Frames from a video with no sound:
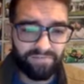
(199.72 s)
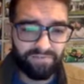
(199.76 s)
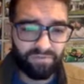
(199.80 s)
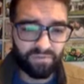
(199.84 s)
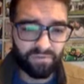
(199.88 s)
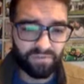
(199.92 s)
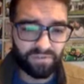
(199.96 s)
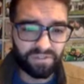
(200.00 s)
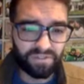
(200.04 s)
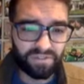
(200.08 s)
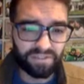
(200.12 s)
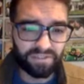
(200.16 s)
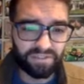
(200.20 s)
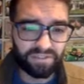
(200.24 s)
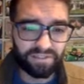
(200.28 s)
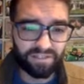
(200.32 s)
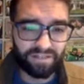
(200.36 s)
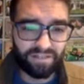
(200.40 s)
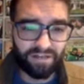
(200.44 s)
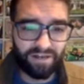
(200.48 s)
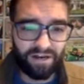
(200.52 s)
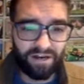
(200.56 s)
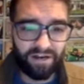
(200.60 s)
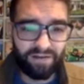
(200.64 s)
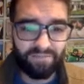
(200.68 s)
force is the
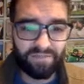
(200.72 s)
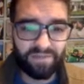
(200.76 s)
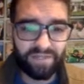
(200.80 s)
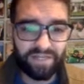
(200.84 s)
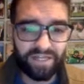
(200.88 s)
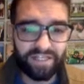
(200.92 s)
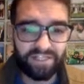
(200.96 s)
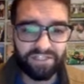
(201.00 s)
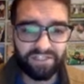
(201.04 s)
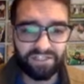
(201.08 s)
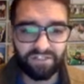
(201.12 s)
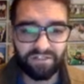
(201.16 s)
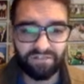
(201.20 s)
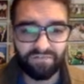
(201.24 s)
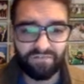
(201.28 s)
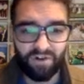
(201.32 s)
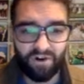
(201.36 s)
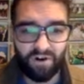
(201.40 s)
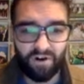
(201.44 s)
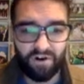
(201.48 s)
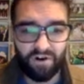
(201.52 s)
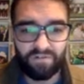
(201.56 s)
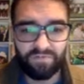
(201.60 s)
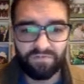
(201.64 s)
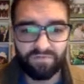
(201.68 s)
combination of
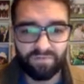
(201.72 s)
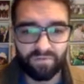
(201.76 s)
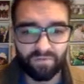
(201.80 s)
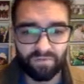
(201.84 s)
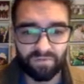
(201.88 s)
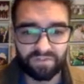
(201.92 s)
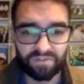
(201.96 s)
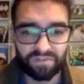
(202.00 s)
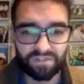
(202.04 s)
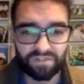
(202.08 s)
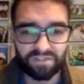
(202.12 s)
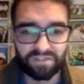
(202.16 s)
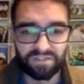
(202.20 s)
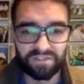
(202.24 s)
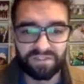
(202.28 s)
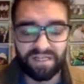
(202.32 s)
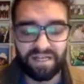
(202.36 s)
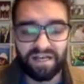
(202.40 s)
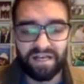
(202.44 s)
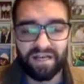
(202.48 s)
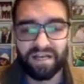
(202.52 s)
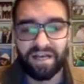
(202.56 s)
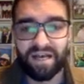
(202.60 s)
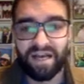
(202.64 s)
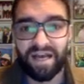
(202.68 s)
all forces
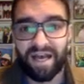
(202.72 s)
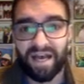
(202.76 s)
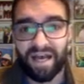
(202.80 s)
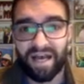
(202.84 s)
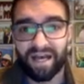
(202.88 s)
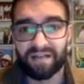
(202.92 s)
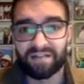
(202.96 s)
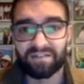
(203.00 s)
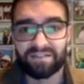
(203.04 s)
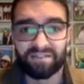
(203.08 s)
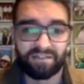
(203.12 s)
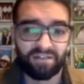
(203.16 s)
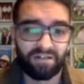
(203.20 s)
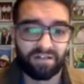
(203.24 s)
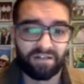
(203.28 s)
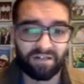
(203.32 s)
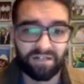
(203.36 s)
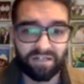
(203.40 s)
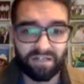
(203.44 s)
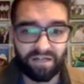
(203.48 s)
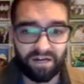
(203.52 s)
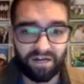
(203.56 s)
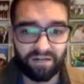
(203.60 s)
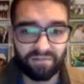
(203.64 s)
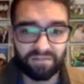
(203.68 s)
acting on
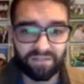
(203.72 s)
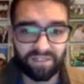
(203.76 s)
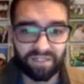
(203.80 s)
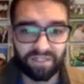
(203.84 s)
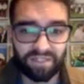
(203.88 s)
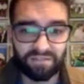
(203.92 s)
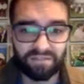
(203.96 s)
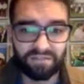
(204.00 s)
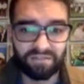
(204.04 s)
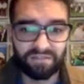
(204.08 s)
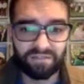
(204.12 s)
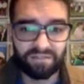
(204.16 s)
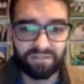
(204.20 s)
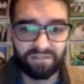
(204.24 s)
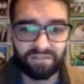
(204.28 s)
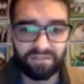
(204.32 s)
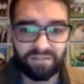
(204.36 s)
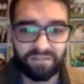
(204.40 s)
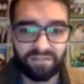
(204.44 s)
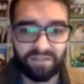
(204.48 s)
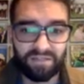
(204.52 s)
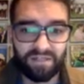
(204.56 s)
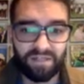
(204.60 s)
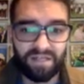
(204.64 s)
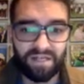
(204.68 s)
an object.
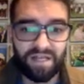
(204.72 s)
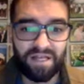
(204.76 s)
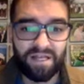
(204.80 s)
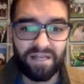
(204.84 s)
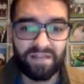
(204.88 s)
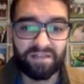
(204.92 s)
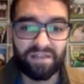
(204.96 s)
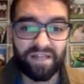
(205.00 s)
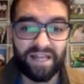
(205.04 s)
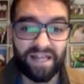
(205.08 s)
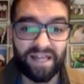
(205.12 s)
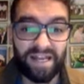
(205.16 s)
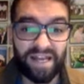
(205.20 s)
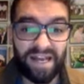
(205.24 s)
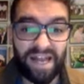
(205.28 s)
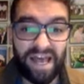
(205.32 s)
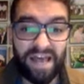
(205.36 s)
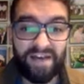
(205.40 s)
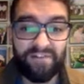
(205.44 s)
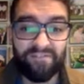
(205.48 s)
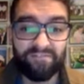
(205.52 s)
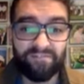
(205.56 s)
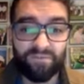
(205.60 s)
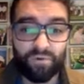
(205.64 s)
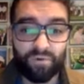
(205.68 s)
The
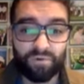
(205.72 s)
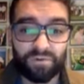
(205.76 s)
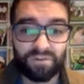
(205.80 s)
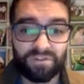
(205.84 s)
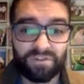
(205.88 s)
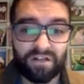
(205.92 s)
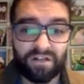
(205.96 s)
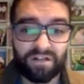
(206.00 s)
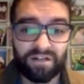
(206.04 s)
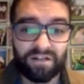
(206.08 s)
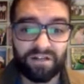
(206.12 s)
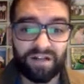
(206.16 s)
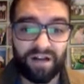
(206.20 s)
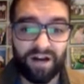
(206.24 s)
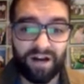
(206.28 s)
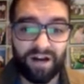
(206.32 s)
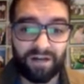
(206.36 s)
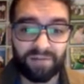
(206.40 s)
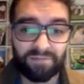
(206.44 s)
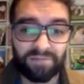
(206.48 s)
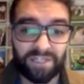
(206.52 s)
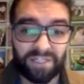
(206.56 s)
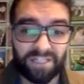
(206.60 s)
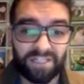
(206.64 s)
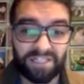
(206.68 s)
net force on an
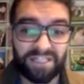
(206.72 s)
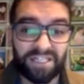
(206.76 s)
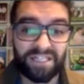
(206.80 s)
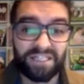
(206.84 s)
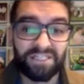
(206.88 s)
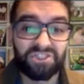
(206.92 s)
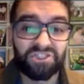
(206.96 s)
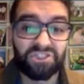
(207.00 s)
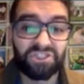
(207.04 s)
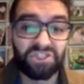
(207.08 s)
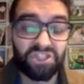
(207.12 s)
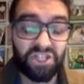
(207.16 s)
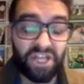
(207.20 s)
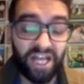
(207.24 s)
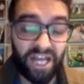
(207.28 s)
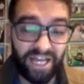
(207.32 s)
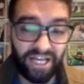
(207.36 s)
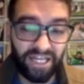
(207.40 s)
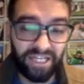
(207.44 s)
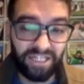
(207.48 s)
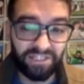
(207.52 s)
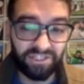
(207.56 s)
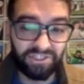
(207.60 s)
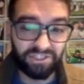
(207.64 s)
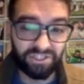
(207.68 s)
object
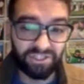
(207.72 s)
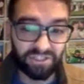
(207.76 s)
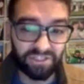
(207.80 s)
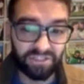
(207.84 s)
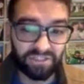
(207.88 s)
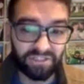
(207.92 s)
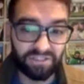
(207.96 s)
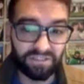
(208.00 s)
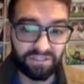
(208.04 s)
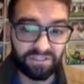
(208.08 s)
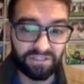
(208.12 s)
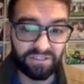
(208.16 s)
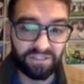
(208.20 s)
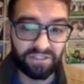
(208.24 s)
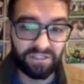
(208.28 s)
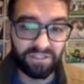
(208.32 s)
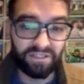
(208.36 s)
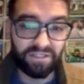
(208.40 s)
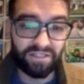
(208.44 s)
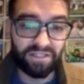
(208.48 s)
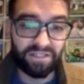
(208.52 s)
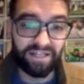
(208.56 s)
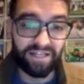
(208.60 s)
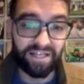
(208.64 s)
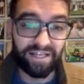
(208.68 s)
changes
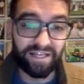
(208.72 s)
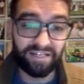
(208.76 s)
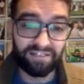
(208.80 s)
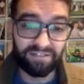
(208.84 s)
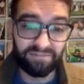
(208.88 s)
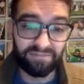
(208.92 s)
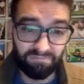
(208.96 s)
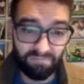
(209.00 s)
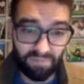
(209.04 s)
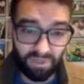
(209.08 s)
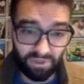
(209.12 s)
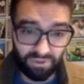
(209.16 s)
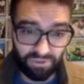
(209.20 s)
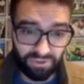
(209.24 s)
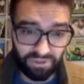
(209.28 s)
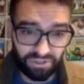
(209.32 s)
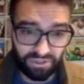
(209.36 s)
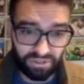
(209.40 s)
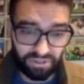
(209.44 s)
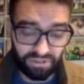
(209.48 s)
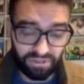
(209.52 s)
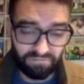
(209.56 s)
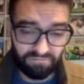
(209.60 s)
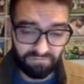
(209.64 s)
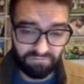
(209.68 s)
its
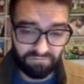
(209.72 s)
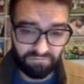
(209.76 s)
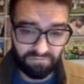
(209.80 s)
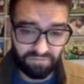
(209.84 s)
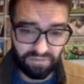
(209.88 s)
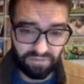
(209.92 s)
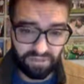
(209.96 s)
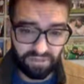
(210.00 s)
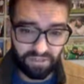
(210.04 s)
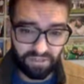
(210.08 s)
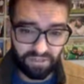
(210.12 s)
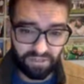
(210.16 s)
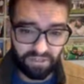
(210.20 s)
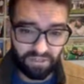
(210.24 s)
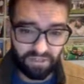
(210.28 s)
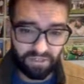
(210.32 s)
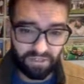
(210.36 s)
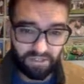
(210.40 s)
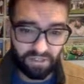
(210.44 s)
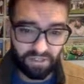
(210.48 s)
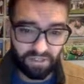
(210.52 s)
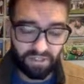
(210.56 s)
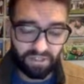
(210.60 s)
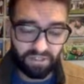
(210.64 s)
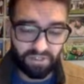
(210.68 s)
motion.
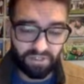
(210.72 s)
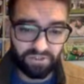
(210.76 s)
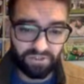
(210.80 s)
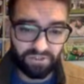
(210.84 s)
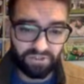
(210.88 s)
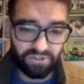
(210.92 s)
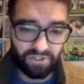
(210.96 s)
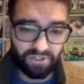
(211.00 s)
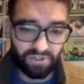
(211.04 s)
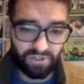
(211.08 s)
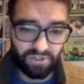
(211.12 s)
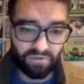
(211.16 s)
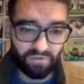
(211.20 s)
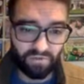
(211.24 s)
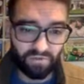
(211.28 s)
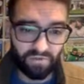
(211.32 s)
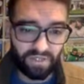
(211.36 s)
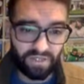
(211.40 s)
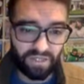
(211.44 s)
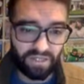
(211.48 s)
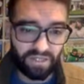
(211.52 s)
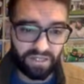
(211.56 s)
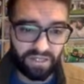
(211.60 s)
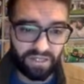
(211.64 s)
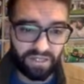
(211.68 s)
So
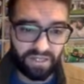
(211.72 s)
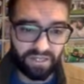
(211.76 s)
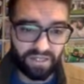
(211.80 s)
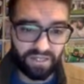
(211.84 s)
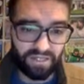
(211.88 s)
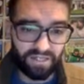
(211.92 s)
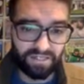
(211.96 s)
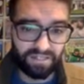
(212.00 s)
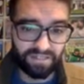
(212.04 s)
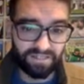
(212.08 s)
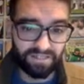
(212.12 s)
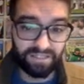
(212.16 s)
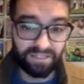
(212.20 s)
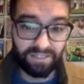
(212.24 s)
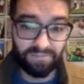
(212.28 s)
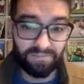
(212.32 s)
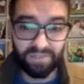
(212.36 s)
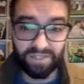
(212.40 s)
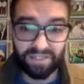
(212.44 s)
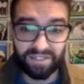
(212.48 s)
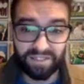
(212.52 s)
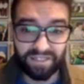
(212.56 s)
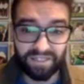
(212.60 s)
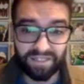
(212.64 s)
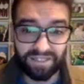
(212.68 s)

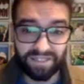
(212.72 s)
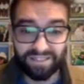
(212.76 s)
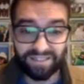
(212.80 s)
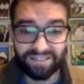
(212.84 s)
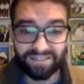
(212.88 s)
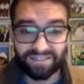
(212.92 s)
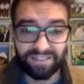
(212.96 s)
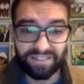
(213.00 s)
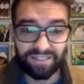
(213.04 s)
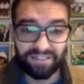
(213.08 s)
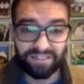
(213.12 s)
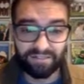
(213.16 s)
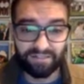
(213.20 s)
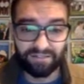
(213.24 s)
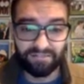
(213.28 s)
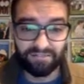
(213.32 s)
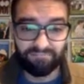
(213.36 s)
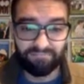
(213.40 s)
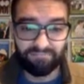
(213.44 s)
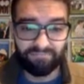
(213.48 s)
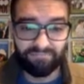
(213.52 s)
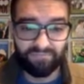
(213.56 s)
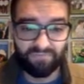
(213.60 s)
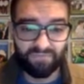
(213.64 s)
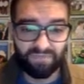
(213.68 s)
something to consider.
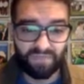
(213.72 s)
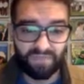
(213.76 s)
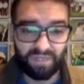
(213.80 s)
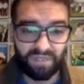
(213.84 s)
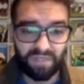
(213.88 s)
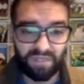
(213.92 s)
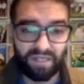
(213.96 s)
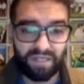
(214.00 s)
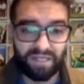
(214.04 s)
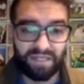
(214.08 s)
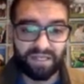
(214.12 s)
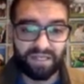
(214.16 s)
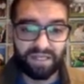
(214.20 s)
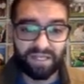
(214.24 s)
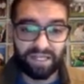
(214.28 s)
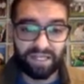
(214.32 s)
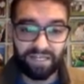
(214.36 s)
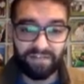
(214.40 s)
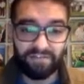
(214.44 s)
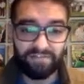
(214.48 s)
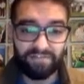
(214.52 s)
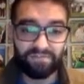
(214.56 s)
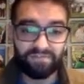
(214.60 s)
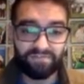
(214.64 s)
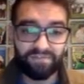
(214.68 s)

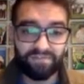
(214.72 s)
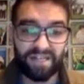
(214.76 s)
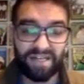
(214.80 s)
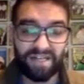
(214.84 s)
If the